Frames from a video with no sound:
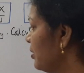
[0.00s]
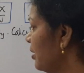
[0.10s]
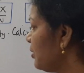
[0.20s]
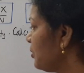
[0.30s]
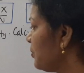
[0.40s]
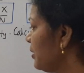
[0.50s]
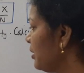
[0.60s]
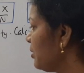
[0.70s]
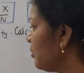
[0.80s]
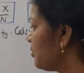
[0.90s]
And
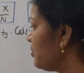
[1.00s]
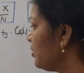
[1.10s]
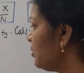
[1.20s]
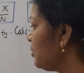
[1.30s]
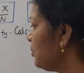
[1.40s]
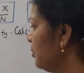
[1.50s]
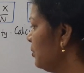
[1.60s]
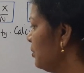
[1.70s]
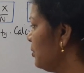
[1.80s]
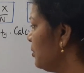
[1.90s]
20,000 to
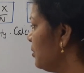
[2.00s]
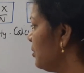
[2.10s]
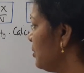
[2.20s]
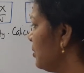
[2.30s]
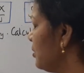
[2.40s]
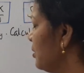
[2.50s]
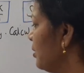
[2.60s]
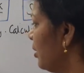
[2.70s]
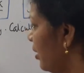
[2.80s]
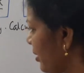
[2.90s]

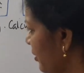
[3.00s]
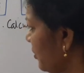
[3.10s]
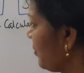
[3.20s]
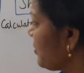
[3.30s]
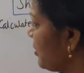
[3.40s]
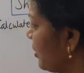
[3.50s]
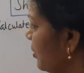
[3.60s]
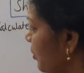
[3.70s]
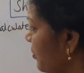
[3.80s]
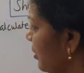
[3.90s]
or otherwise
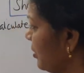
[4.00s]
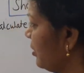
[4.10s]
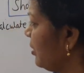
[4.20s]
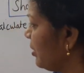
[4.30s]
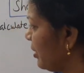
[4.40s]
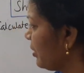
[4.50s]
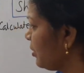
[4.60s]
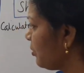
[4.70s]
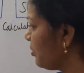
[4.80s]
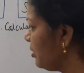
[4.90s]
10,000.
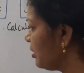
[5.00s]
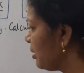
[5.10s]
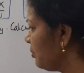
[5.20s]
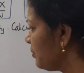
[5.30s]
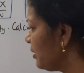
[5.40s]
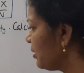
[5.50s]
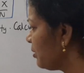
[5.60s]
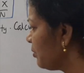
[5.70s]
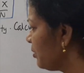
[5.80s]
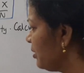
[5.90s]
10,000 income,
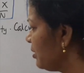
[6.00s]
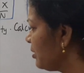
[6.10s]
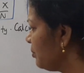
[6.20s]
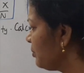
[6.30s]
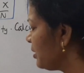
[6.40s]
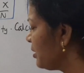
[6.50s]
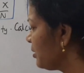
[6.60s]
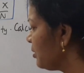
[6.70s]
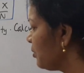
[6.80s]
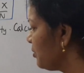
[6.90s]
20,000 income,
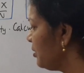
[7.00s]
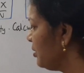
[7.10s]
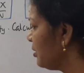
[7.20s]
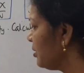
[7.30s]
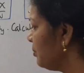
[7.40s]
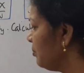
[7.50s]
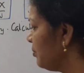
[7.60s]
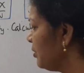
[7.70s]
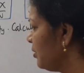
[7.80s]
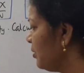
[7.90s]
30,000 income,
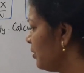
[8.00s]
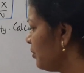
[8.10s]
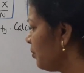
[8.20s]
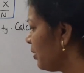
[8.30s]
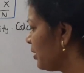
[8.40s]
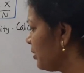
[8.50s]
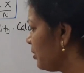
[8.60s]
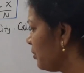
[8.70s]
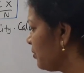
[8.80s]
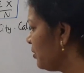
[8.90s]

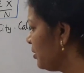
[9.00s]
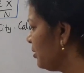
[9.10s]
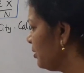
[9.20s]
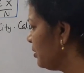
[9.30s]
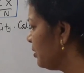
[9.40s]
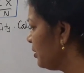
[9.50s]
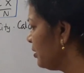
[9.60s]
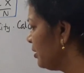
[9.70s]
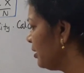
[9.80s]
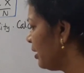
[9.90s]
40,000
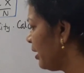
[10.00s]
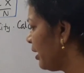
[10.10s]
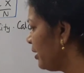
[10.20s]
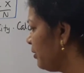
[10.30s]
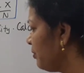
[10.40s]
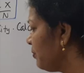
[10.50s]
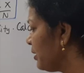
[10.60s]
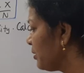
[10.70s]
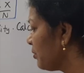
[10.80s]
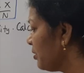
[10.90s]
and
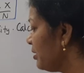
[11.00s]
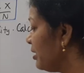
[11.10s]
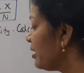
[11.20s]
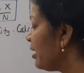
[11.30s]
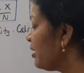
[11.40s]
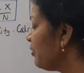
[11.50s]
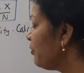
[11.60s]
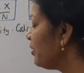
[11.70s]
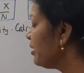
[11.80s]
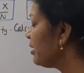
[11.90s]
50,000. There are
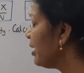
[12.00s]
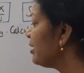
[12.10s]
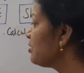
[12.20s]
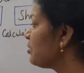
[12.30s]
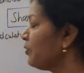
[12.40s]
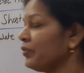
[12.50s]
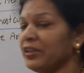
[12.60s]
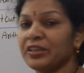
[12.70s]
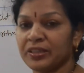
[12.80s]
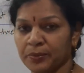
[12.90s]
different kinds of
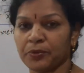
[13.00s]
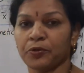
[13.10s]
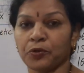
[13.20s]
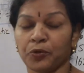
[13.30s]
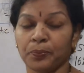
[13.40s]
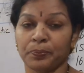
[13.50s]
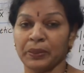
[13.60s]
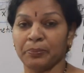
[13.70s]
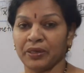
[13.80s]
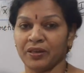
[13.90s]
income group
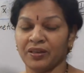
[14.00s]
people.